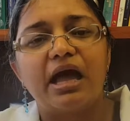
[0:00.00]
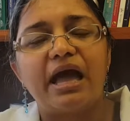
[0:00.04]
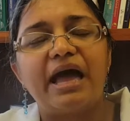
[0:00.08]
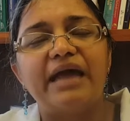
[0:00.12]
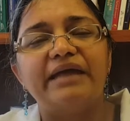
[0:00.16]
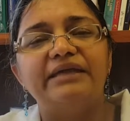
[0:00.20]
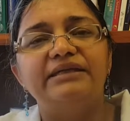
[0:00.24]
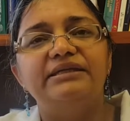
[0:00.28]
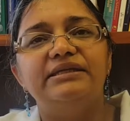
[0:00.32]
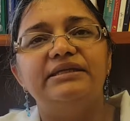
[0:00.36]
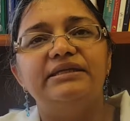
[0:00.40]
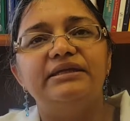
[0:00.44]

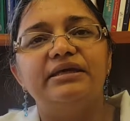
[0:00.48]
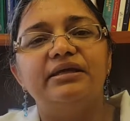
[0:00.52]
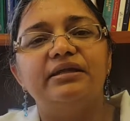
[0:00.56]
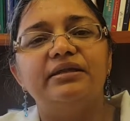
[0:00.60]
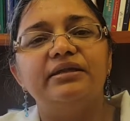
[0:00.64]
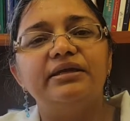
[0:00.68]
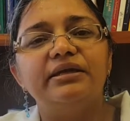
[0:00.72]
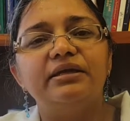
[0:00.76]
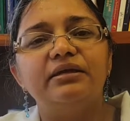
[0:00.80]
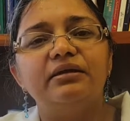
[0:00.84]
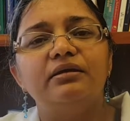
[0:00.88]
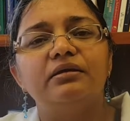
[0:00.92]

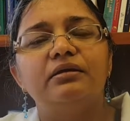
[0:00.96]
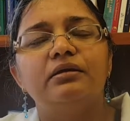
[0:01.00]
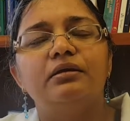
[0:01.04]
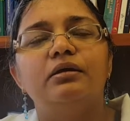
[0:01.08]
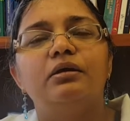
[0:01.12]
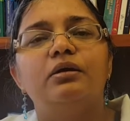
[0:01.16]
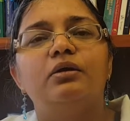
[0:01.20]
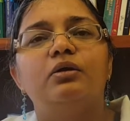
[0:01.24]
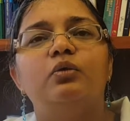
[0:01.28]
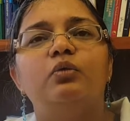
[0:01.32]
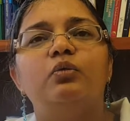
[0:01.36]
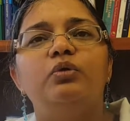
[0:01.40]
Ideally,
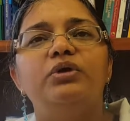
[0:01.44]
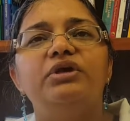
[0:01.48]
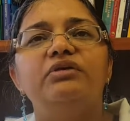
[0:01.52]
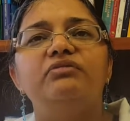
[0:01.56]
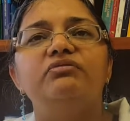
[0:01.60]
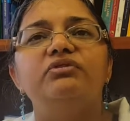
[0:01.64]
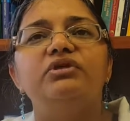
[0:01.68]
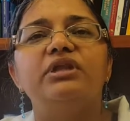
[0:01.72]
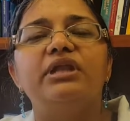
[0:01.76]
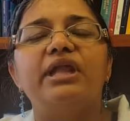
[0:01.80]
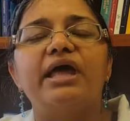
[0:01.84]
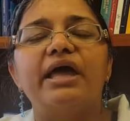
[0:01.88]
we
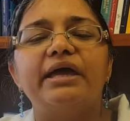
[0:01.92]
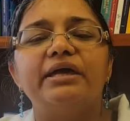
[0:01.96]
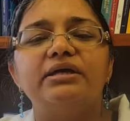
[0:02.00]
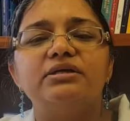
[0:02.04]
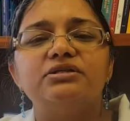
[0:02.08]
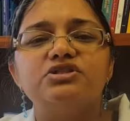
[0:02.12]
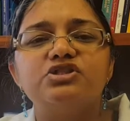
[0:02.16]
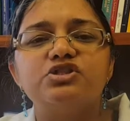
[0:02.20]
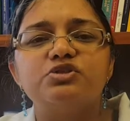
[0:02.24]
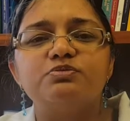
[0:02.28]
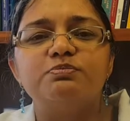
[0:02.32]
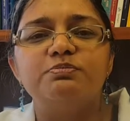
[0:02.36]
would
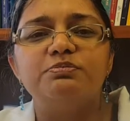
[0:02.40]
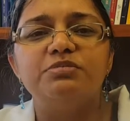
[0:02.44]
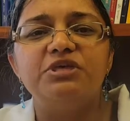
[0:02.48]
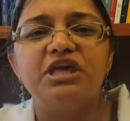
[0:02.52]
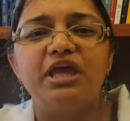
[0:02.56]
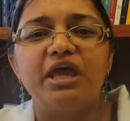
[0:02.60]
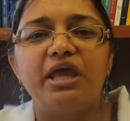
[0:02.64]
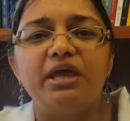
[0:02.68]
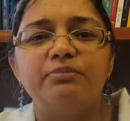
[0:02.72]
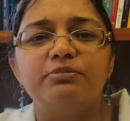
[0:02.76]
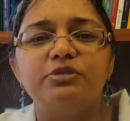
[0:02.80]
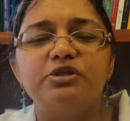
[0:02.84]
like to
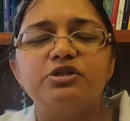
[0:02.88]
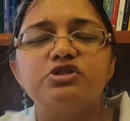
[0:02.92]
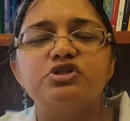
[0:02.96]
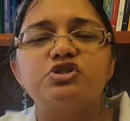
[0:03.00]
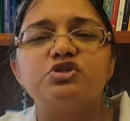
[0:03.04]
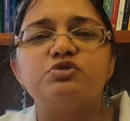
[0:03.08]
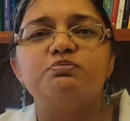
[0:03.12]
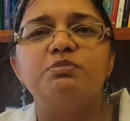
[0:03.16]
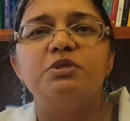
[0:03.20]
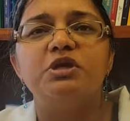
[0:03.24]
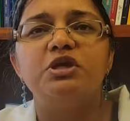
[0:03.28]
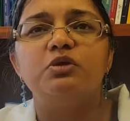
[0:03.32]
be able to
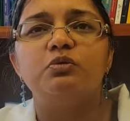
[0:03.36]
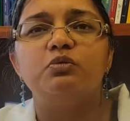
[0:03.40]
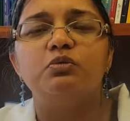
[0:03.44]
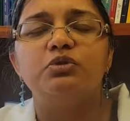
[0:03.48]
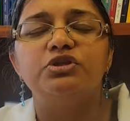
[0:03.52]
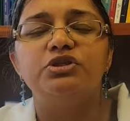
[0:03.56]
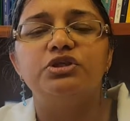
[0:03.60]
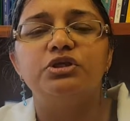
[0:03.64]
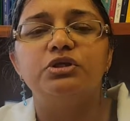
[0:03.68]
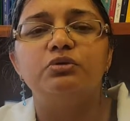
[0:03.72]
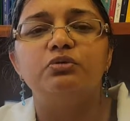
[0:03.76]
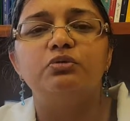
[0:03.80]
speak
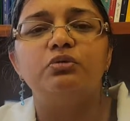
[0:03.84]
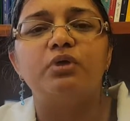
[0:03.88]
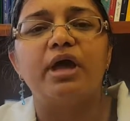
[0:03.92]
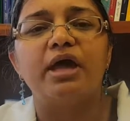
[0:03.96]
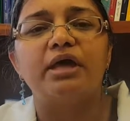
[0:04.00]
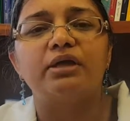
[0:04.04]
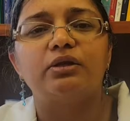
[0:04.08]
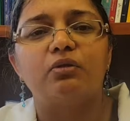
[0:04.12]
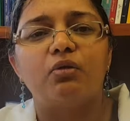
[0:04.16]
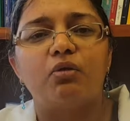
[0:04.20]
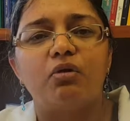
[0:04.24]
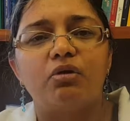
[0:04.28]
with you
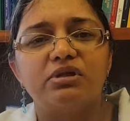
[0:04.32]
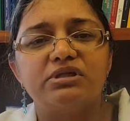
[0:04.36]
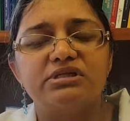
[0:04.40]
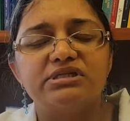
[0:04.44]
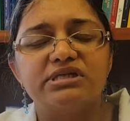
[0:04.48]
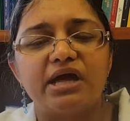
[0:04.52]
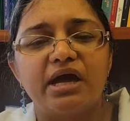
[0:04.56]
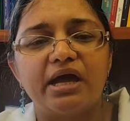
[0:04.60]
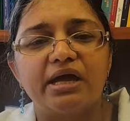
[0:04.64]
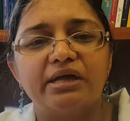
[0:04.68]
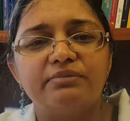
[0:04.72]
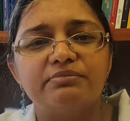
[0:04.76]
at all
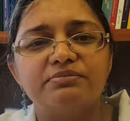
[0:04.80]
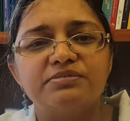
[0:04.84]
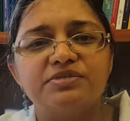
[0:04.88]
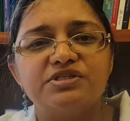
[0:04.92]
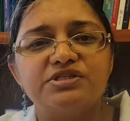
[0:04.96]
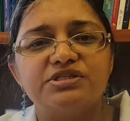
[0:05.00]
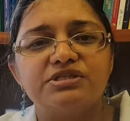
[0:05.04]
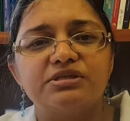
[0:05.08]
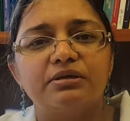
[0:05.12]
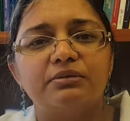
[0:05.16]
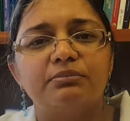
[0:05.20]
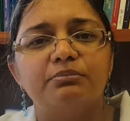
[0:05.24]

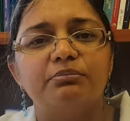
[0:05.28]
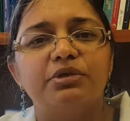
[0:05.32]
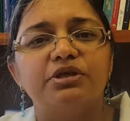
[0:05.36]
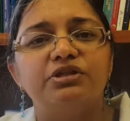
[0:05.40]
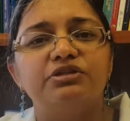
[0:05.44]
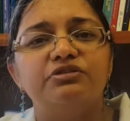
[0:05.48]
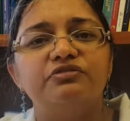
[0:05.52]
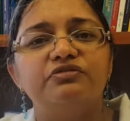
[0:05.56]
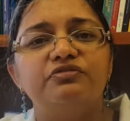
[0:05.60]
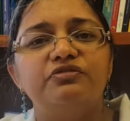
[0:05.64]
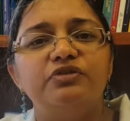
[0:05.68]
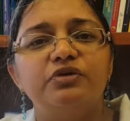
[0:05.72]
times,
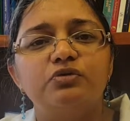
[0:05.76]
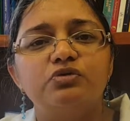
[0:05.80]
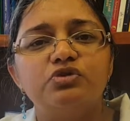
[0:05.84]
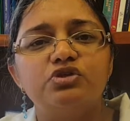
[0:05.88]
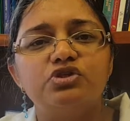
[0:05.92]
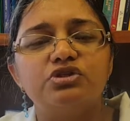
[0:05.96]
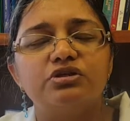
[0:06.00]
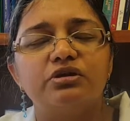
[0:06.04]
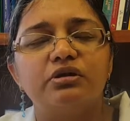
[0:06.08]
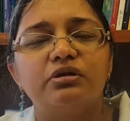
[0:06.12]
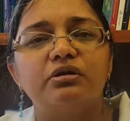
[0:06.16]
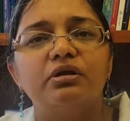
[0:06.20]
but the
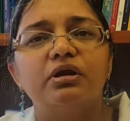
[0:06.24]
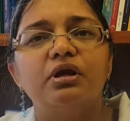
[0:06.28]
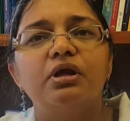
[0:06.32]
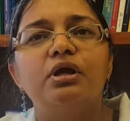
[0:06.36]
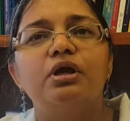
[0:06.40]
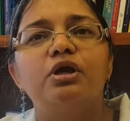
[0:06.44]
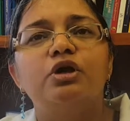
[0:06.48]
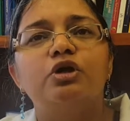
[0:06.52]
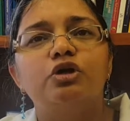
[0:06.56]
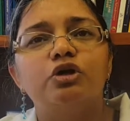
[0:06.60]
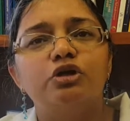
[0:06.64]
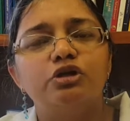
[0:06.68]
future
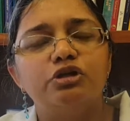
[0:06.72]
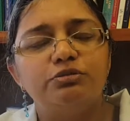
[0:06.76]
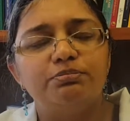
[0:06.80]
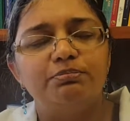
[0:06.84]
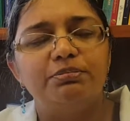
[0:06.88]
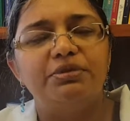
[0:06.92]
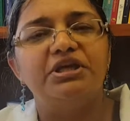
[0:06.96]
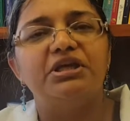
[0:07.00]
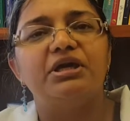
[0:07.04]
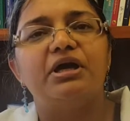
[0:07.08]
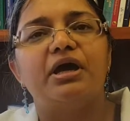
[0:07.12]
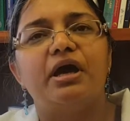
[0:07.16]
could
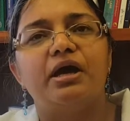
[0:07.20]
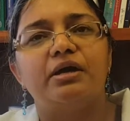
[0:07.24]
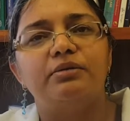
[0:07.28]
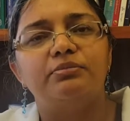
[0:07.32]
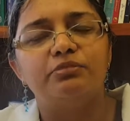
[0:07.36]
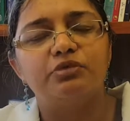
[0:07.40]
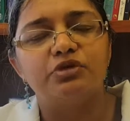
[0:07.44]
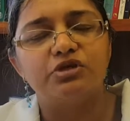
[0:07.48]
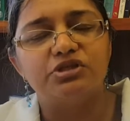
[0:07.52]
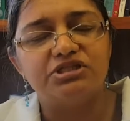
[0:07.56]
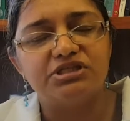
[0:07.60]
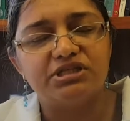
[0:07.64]
be
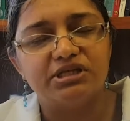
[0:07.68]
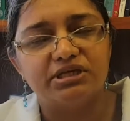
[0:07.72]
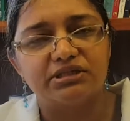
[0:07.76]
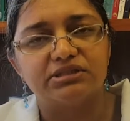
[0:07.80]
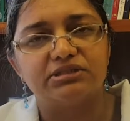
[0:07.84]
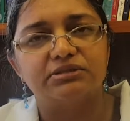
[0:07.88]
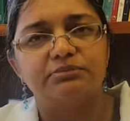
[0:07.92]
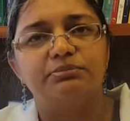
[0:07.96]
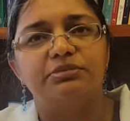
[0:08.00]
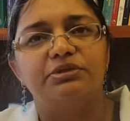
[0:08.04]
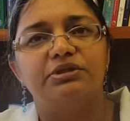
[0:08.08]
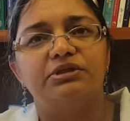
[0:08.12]

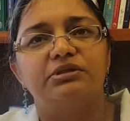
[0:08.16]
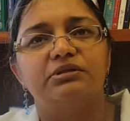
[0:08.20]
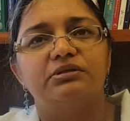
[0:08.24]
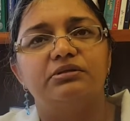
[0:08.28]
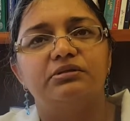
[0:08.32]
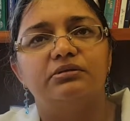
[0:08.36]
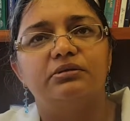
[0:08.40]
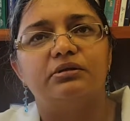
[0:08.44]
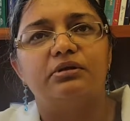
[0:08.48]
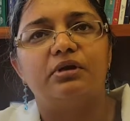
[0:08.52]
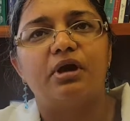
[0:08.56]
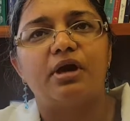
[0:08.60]
unpredictable
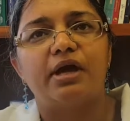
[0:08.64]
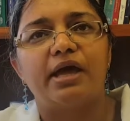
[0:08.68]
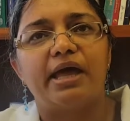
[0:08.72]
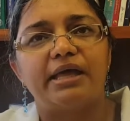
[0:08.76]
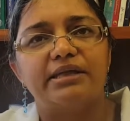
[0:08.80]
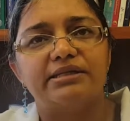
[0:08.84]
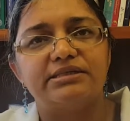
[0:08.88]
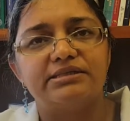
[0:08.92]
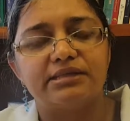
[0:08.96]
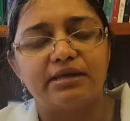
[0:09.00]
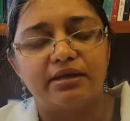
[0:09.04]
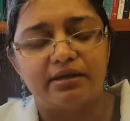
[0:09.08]

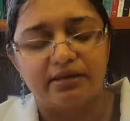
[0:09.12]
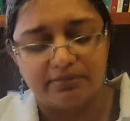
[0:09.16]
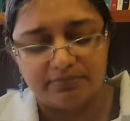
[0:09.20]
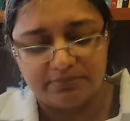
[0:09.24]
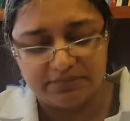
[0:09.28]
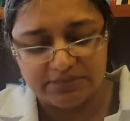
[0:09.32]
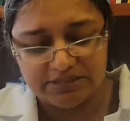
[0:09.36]
at times.